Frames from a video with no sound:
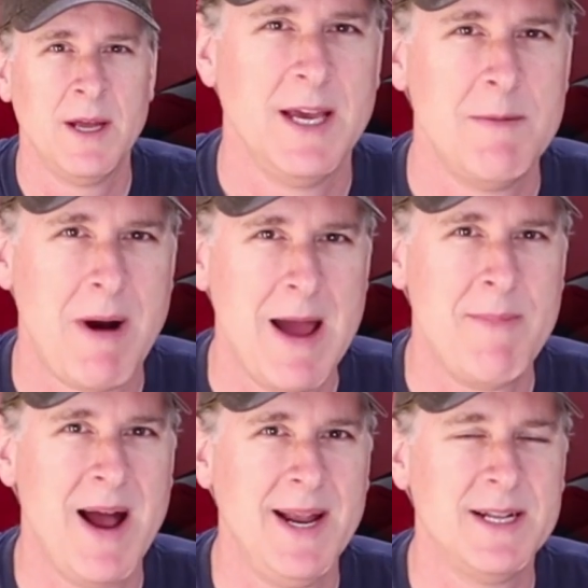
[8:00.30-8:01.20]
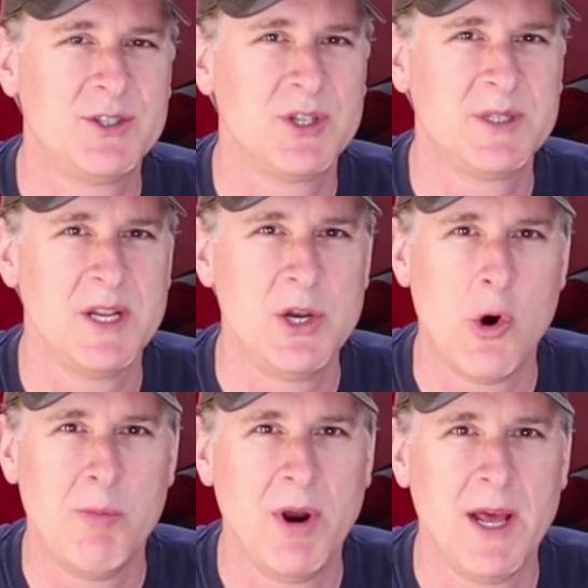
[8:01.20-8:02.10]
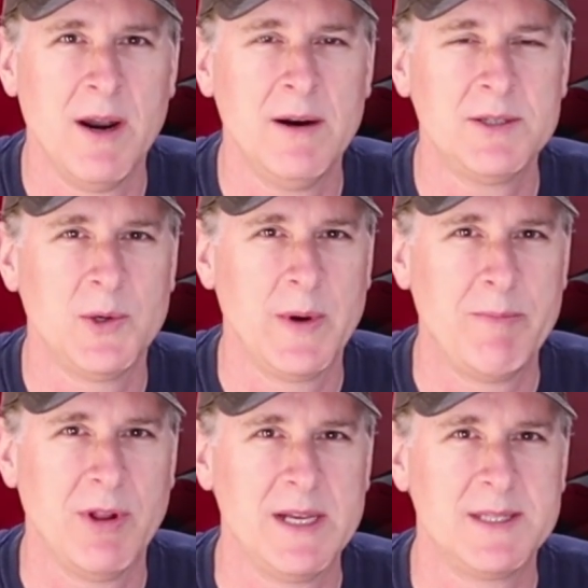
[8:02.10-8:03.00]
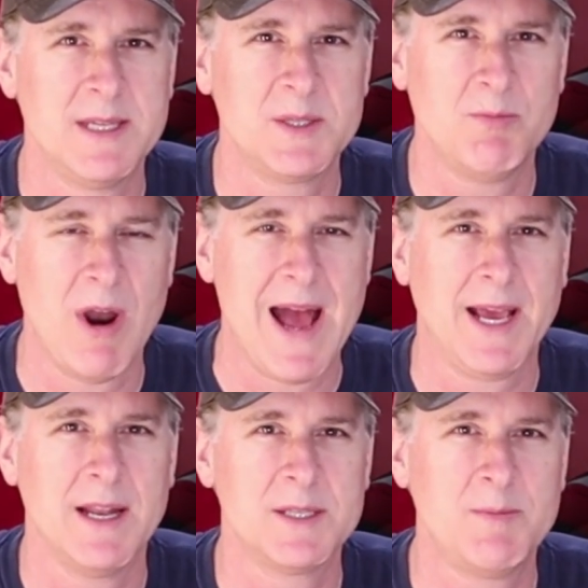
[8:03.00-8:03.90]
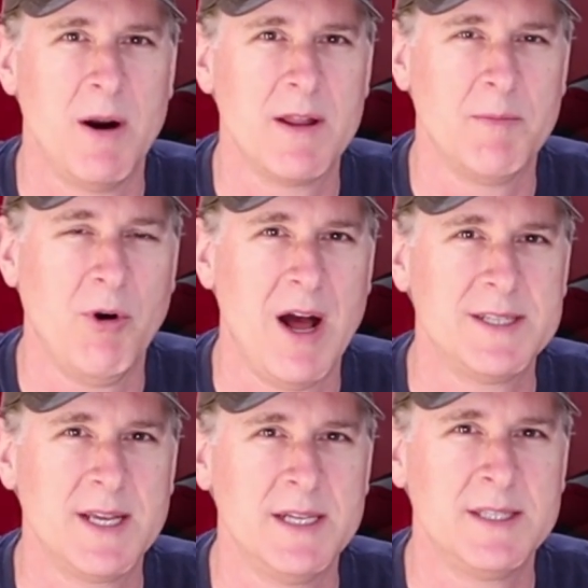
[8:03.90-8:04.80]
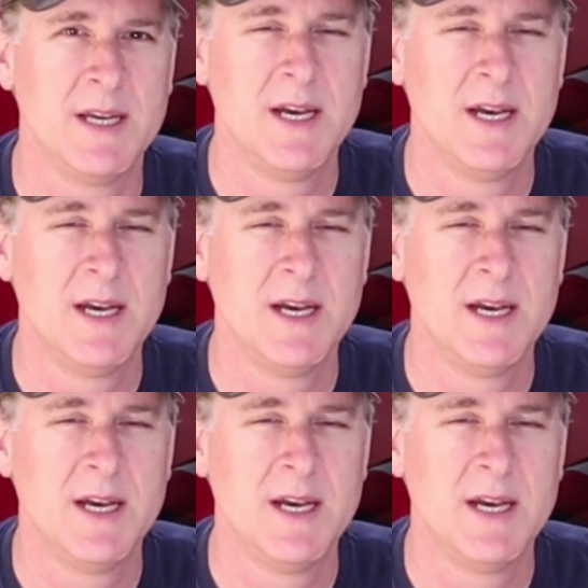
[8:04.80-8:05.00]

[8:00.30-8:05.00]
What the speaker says: in my mind, it's just a no-brainer to replace this bracket as part of the process